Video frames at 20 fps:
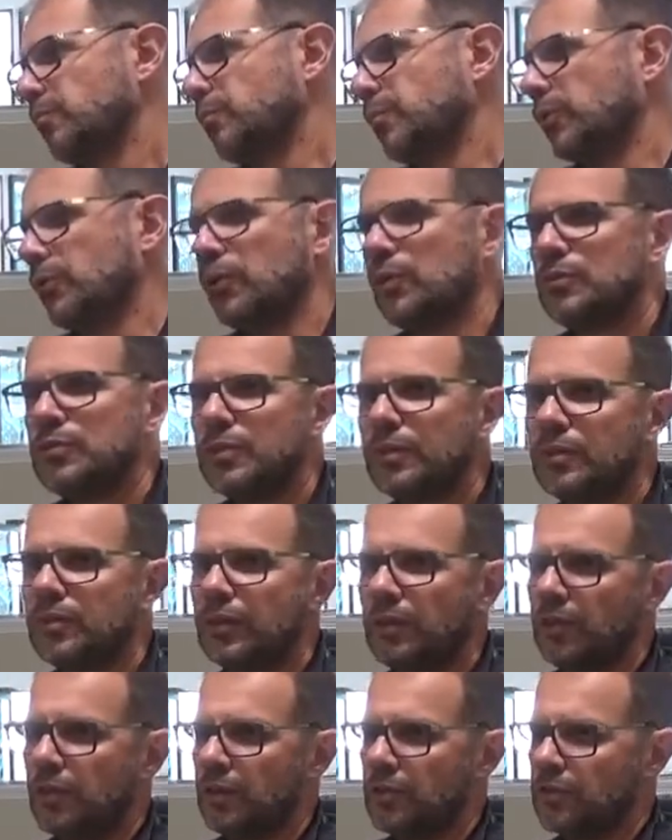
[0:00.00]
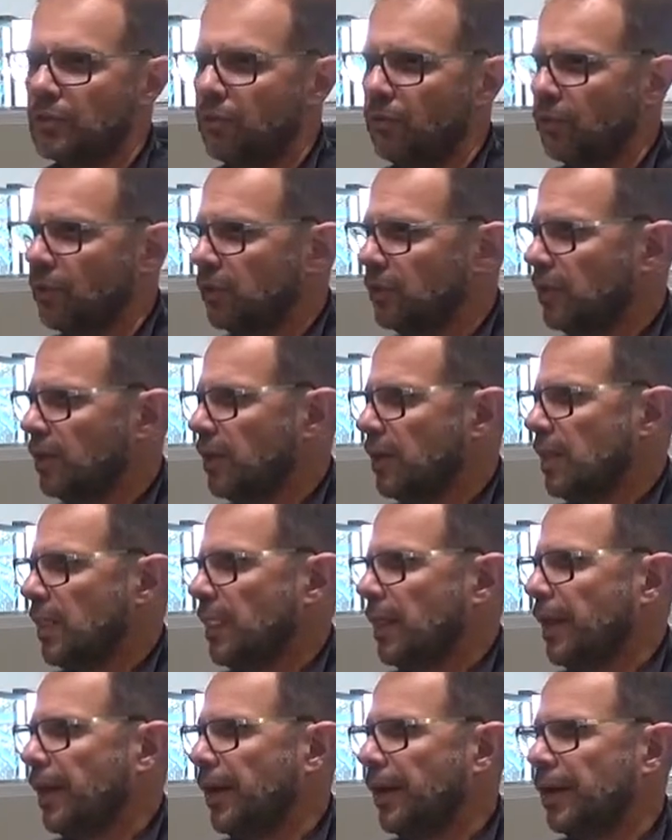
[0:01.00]
porosity and so on.
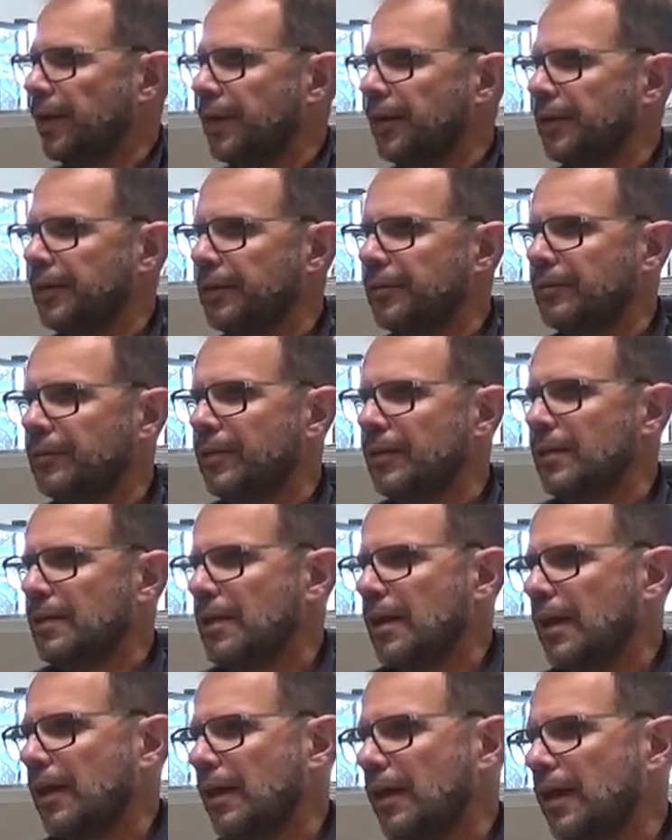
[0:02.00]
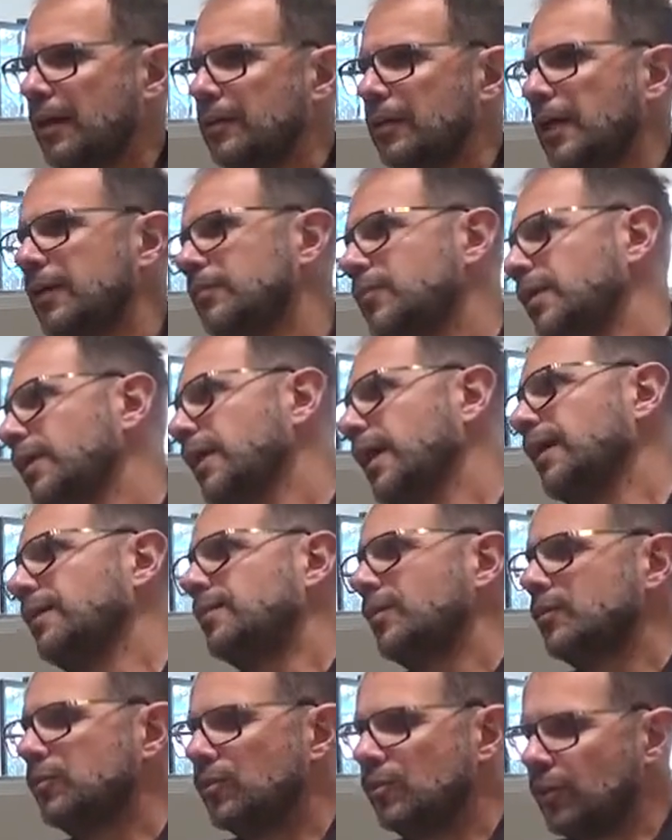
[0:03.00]
And I, I, think I
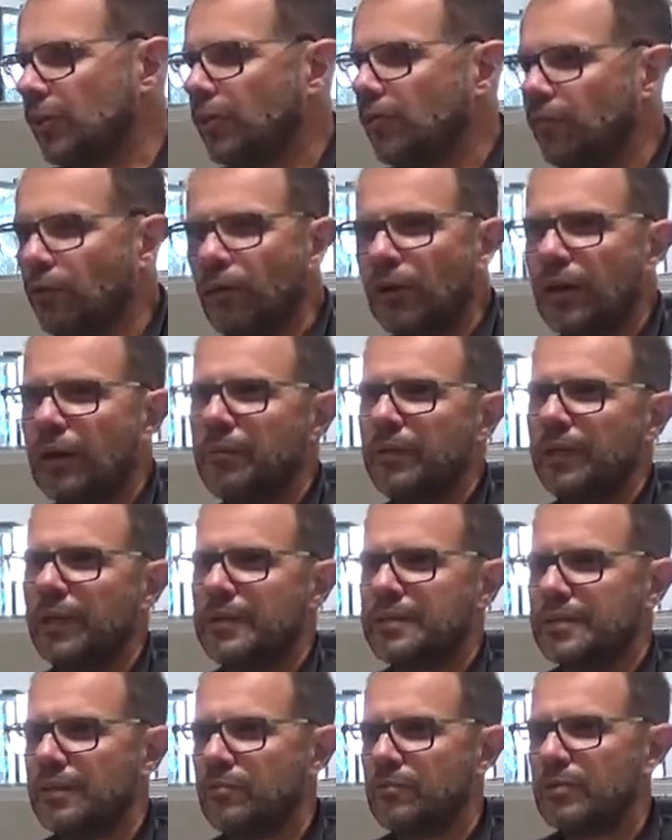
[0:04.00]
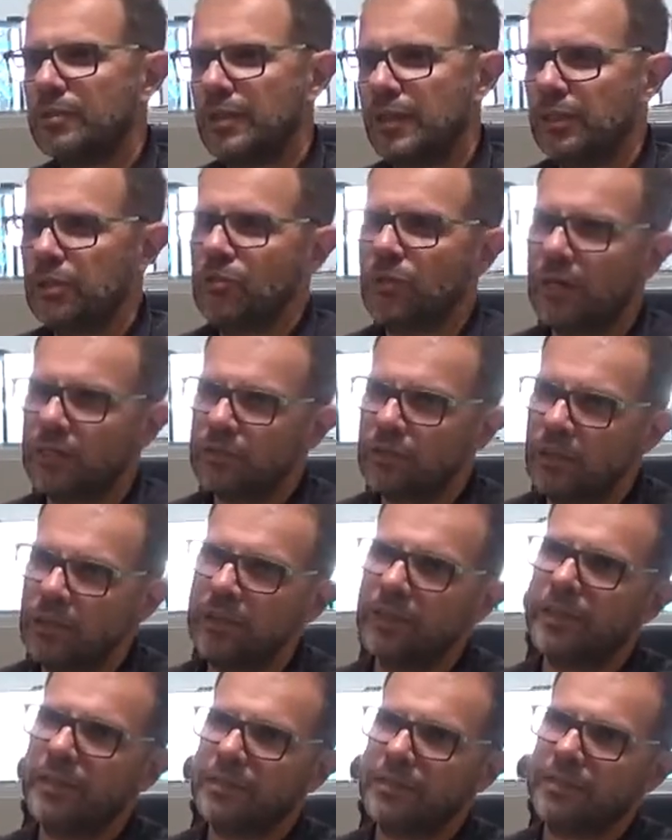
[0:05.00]
tend to think of ornament as something that you
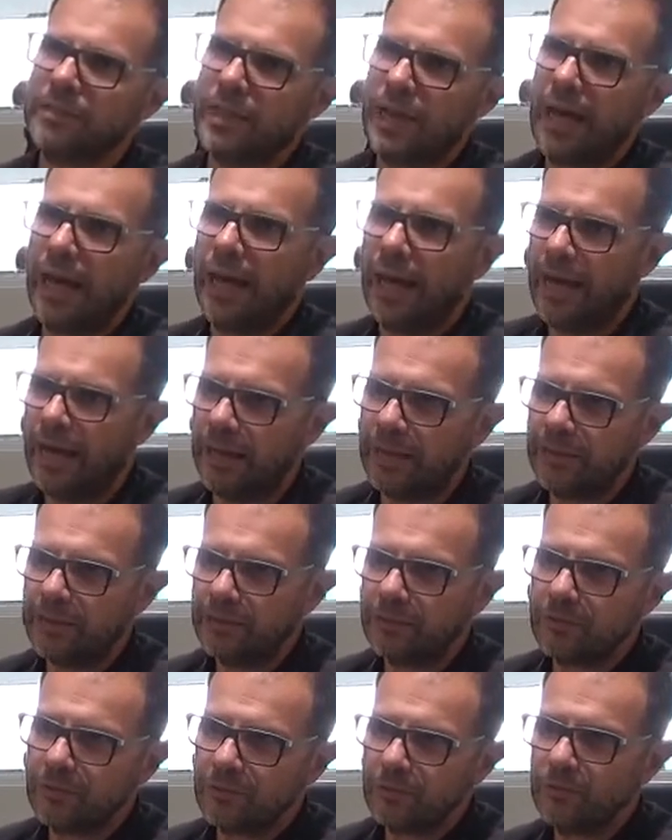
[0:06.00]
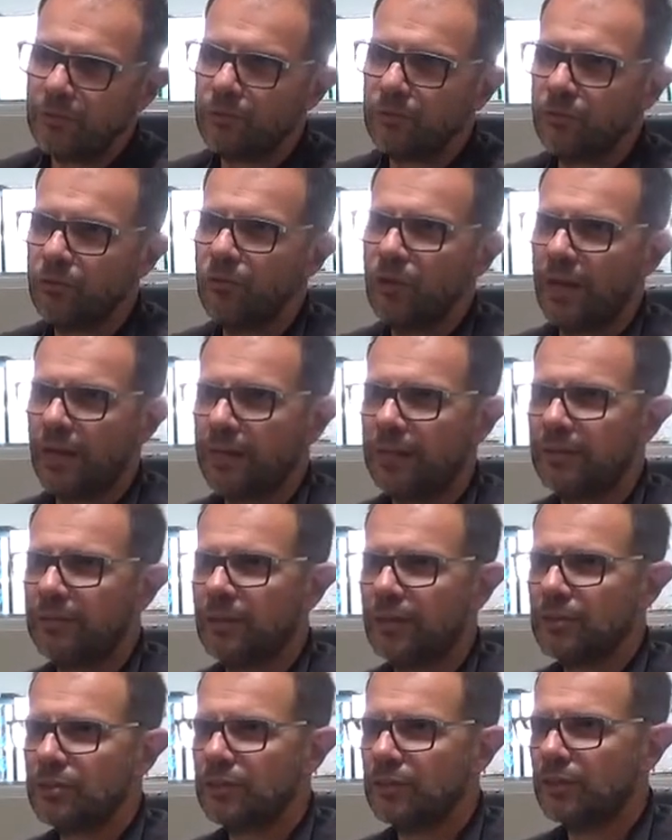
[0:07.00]
actually it's added to
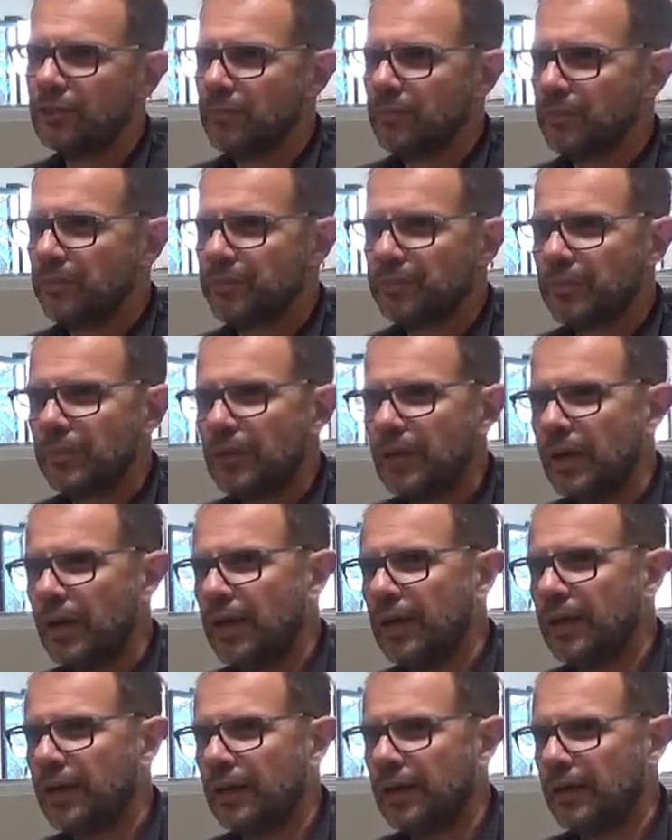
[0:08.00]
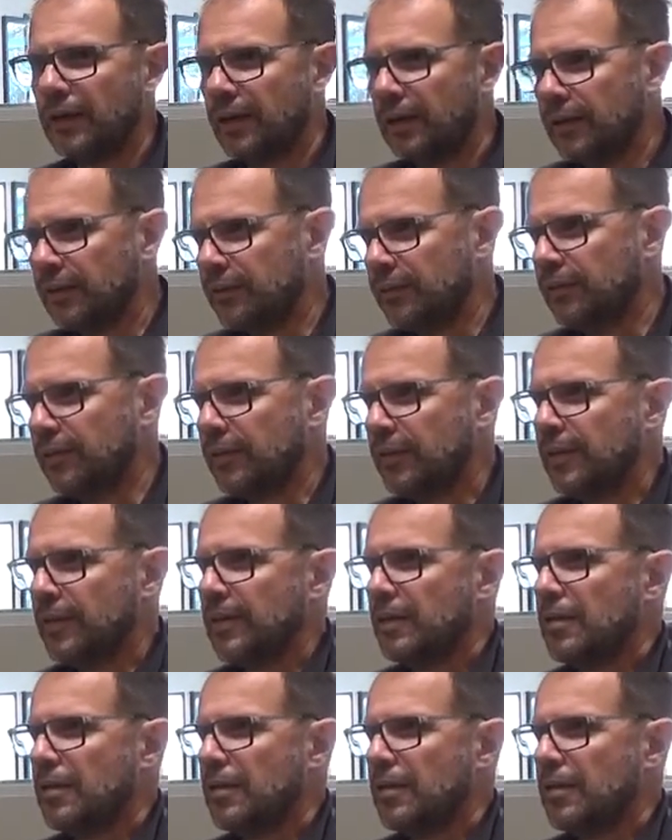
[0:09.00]
architecture and